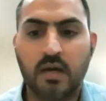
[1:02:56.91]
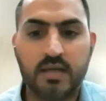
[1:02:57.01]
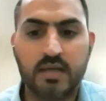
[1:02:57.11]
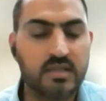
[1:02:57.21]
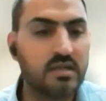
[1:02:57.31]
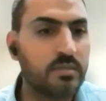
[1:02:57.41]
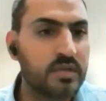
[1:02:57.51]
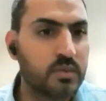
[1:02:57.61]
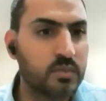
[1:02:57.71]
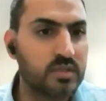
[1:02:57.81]
Uh, is there a
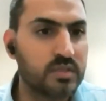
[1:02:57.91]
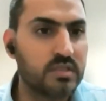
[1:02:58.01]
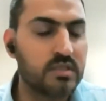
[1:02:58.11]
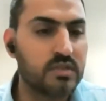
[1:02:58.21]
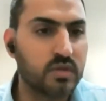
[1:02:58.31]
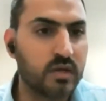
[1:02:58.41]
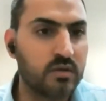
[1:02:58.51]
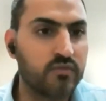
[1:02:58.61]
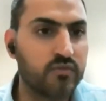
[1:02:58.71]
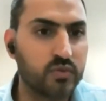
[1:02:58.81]
prerequisite to
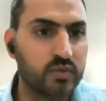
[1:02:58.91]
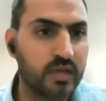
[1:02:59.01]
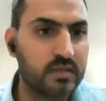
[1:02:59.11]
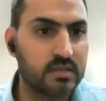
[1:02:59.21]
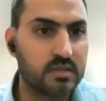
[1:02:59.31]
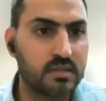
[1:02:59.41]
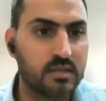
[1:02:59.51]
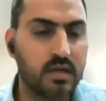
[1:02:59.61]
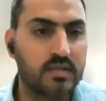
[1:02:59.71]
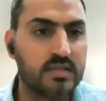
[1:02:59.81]
kind of do that
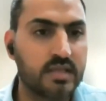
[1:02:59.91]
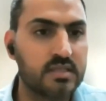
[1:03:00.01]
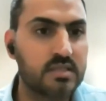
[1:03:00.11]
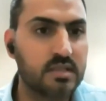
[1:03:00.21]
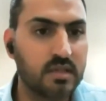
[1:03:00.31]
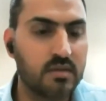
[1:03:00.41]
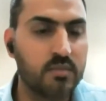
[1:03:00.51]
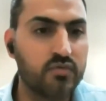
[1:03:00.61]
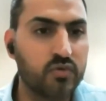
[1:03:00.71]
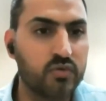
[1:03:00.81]
uh, test uh,
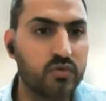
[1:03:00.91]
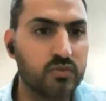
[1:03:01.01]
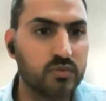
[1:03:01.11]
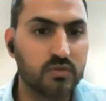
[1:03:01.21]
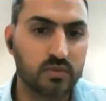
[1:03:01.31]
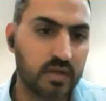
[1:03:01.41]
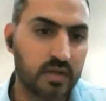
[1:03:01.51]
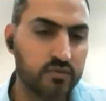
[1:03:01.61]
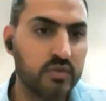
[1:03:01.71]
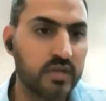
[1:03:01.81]
before you, you
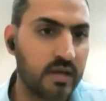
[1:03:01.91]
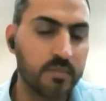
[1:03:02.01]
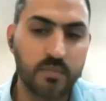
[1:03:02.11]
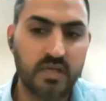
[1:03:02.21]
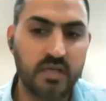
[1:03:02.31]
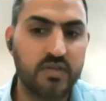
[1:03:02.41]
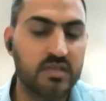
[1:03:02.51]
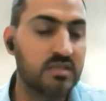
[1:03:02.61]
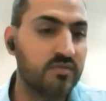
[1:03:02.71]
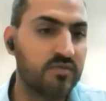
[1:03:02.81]
kind of do it? I believe
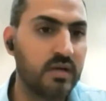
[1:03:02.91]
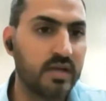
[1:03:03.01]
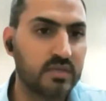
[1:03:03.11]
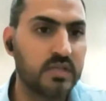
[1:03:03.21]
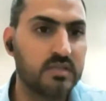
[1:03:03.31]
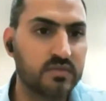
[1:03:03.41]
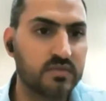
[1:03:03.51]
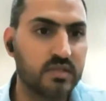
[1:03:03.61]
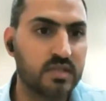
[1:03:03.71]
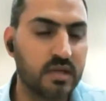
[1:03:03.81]
that it's a fairly expensive
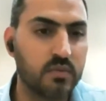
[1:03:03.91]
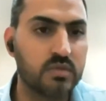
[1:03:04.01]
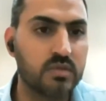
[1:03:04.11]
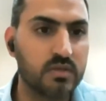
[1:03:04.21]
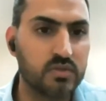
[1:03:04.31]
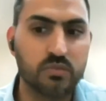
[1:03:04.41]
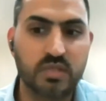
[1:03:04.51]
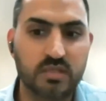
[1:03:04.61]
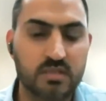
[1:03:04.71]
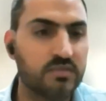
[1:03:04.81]
test, and I would
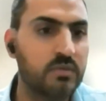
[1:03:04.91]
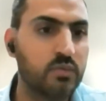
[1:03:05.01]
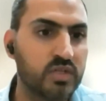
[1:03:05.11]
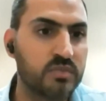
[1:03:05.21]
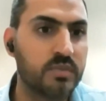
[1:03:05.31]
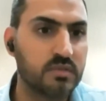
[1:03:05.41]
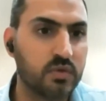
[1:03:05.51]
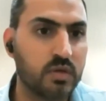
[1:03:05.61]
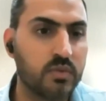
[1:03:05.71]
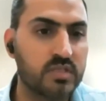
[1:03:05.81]
assume that it's more
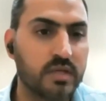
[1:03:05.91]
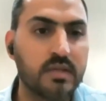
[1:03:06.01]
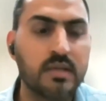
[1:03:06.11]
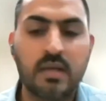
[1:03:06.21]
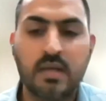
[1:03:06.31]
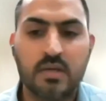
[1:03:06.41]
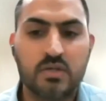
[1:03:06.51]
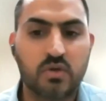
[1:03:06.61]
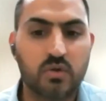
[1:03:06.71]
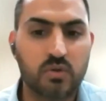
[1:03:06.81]
expensive on our side.
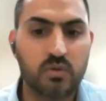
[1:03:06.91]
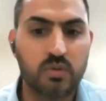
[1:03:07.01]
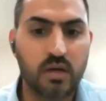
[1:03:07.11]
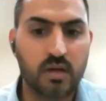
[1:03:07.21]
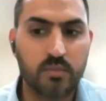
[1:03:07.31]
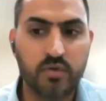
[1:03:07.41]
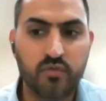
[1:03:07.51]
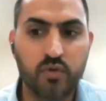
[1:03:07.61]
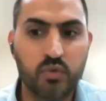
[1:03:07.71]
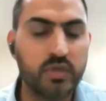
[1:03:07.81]
So uh,
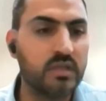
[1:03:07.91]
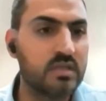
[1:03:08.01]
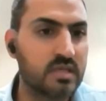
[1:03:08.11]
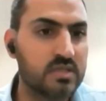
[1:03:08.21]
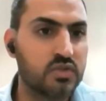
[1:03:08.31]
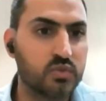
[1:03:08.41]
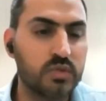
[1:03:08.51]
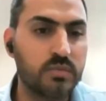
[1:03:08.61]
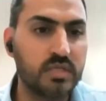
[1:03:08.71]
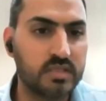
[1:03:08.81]
before doing the test, should
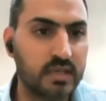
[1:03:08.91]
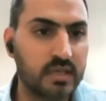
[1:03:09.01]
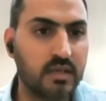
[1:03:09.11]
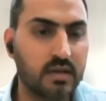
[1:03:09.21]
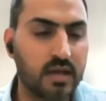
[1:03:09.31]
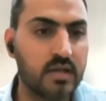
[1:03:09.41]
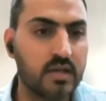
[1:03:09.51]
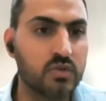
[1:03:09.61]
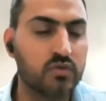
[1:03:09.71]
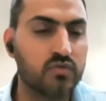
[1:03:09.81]
we be taking
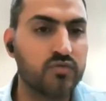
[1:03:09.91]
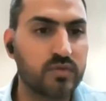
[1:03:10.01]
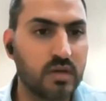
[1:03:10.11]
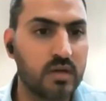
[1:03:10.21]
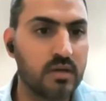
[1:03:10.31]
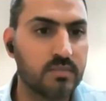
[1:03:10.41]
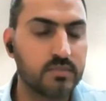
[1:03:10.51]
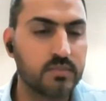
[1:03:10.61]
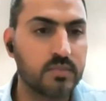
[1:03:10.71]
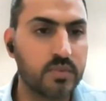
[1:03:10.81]
any sort of uh,
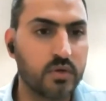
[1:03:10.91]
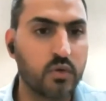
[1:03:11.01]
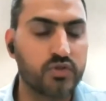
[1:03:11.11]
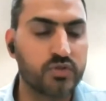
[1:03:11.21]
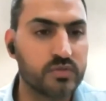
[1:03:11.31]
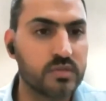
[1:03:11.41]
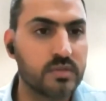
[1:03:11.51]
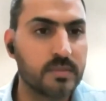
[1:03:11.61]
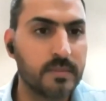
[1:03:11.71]
precautions?